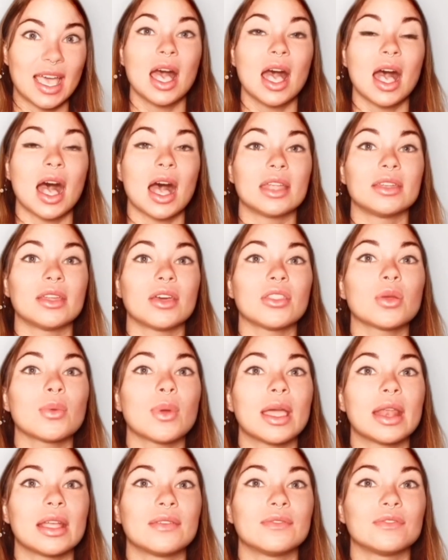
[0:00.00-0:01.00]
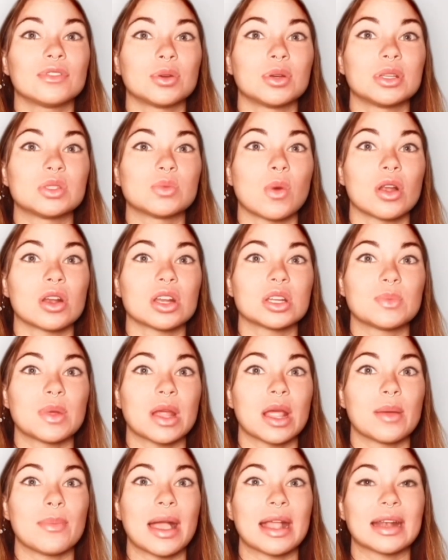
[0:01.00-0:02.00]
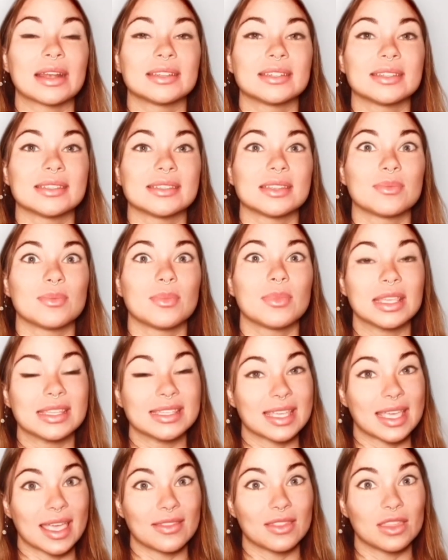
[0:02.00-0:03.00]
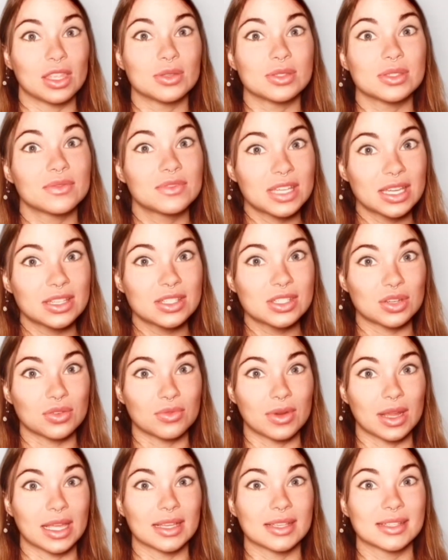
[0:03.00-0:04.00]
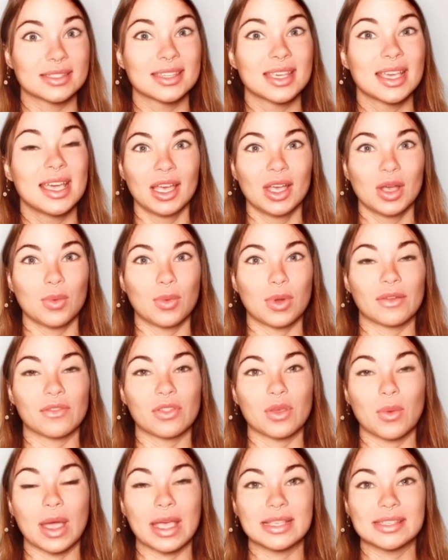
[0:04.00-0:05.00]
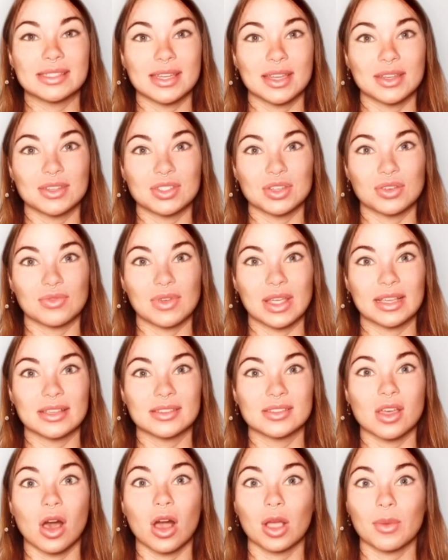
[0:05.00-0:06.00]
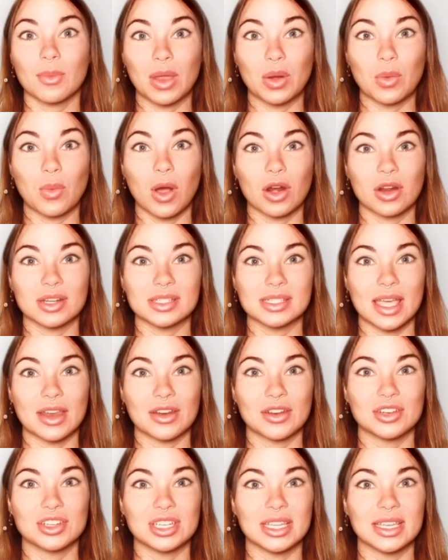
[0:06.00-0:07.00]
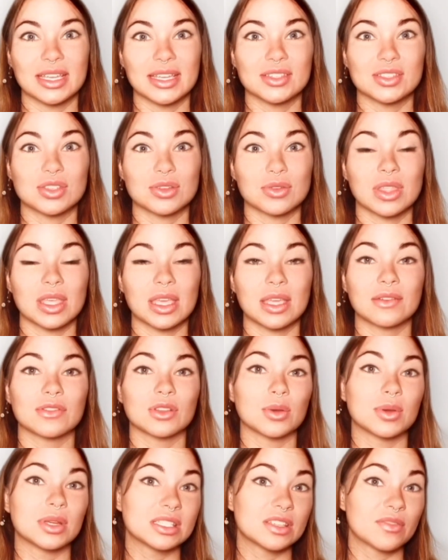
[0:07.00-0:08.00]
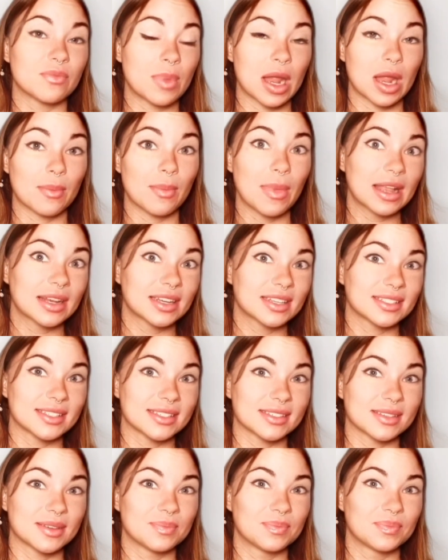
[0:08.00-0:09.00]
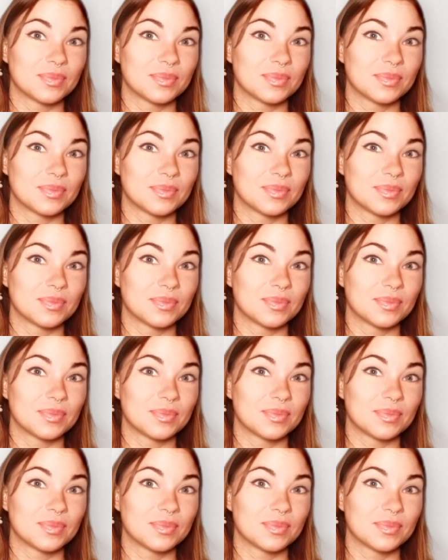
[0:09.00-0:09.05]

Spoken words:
Another way to influence water's paramagnetism is again the use of tensor rings. One of the ways tensor rings augment water's energy is through the influence of paramagnetism.